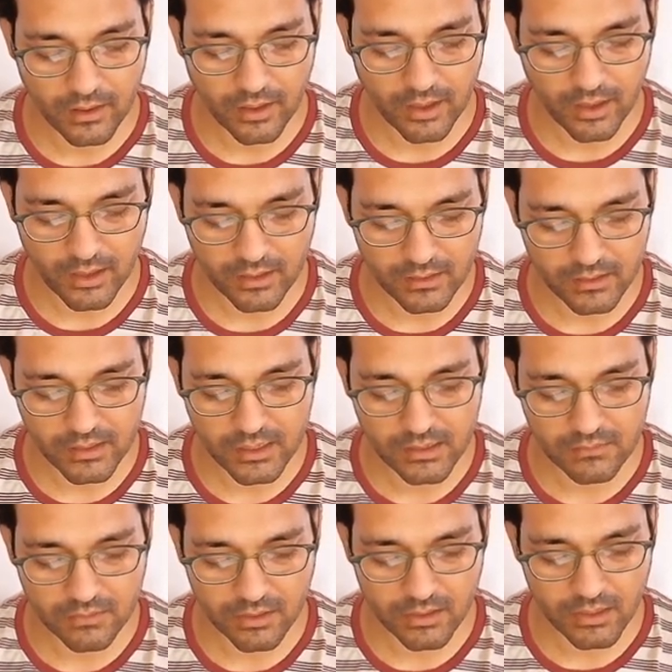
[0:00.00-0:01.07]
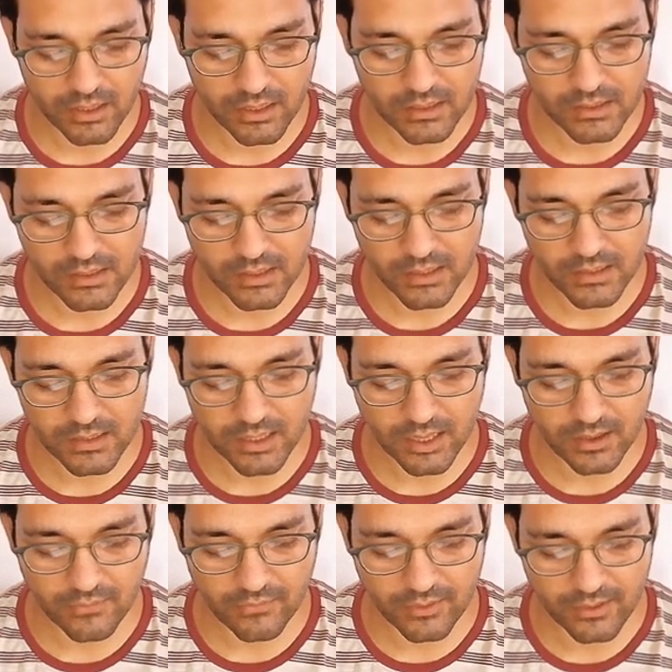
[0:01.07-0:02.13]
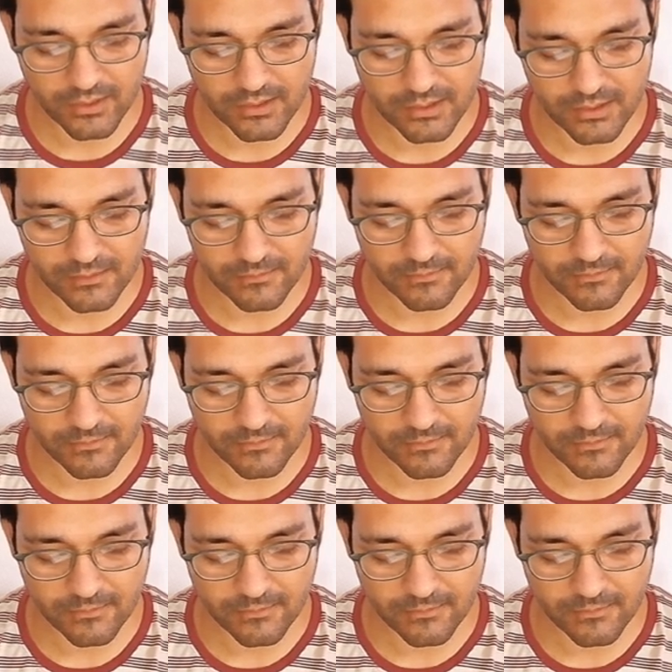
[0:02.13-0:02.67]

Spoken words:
and this one is starfish